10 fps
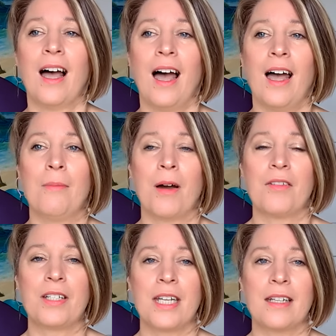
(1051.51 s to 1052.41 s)

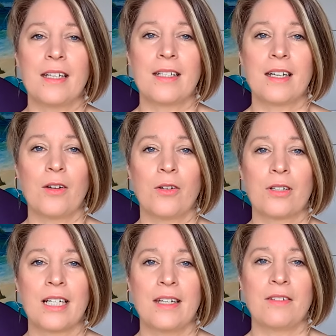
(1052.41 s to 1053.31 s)
I've seen the So Long
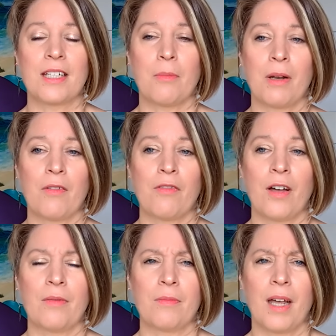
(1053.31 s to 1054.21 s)
Sleeves coming up
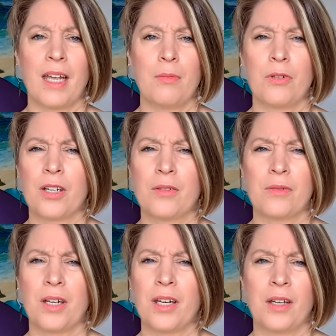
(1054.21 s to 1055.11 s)
for April.
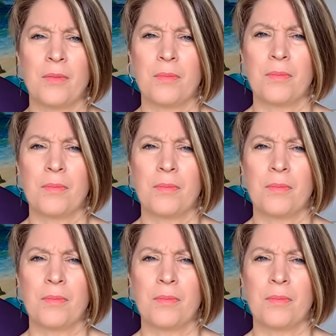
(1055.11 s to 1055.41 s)
No.